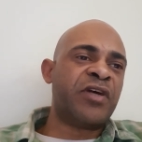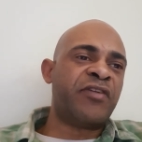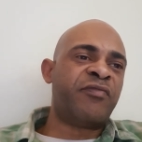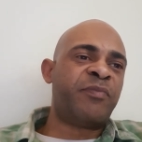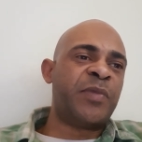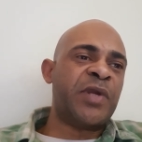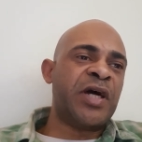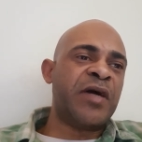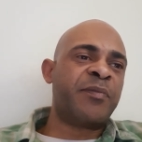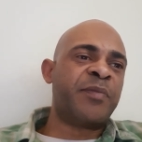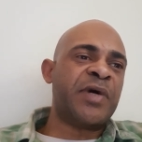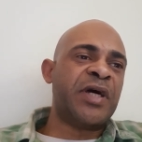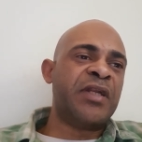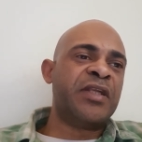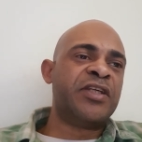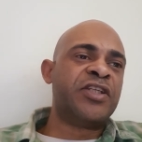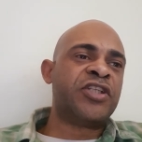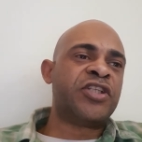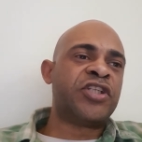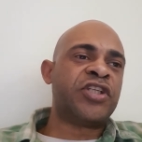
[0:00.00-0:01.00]
of
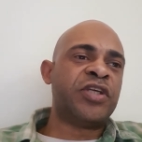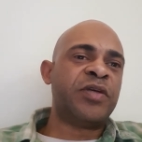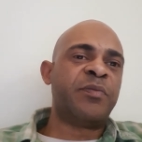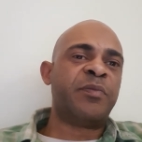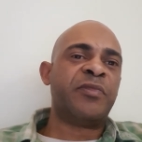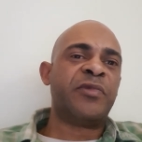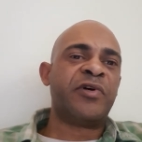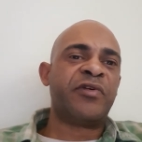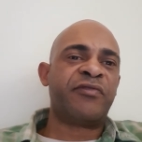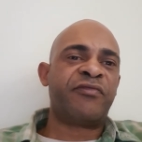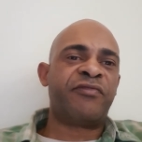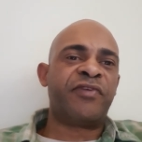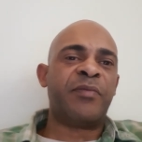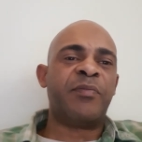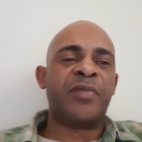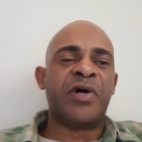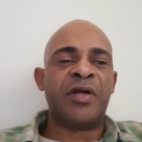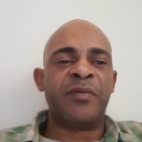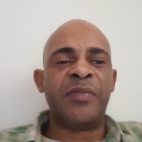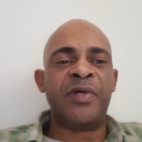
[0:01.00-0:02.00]
black-bellied sheep
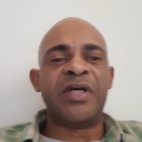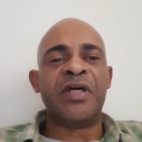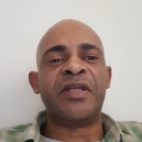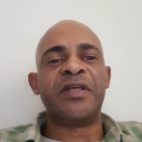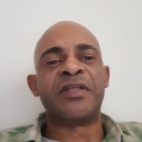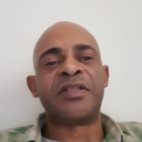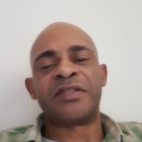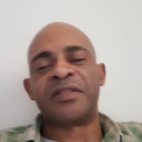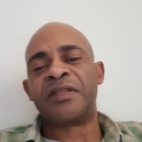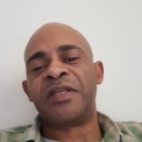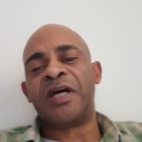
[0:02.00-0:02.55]
from Barbados?